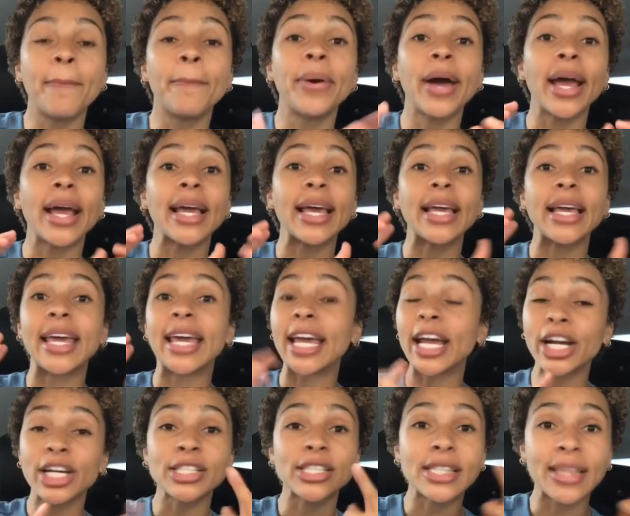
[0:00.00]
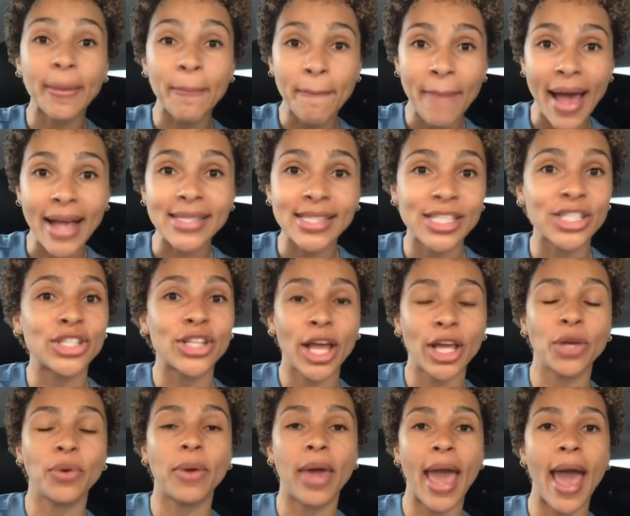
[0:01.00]
But here's the message
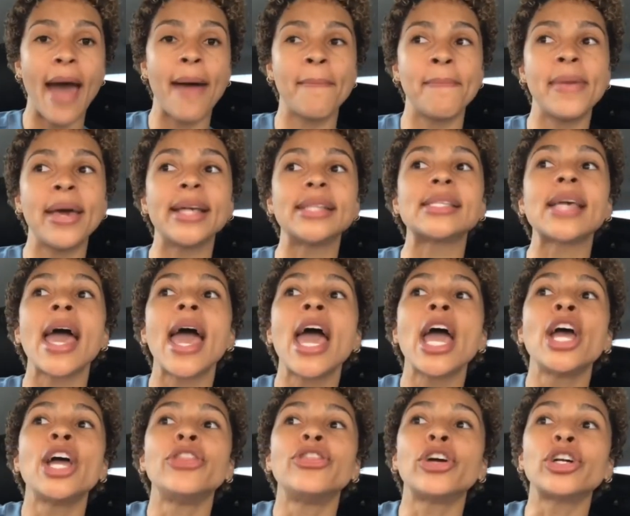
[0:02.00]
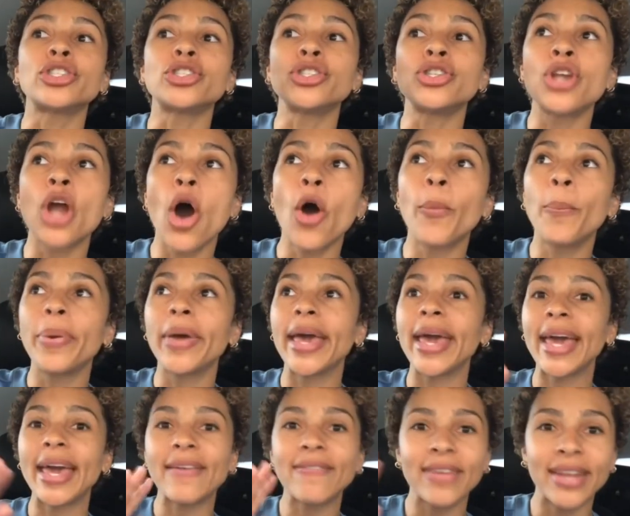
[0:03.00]
that you can't miss. There's no
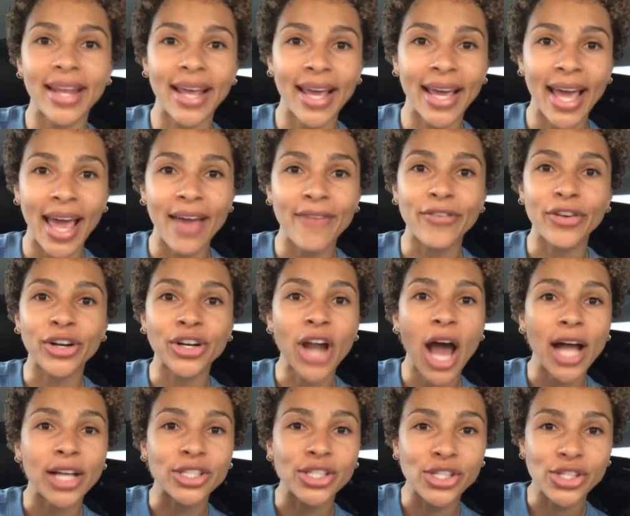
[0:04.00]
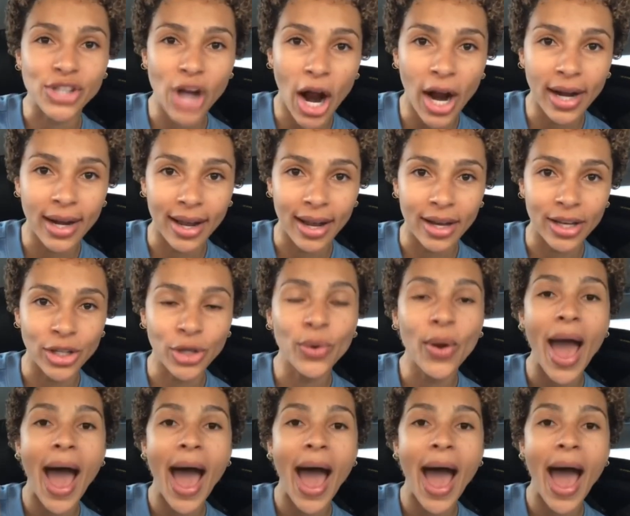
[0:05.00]
pivoting if you're not started. You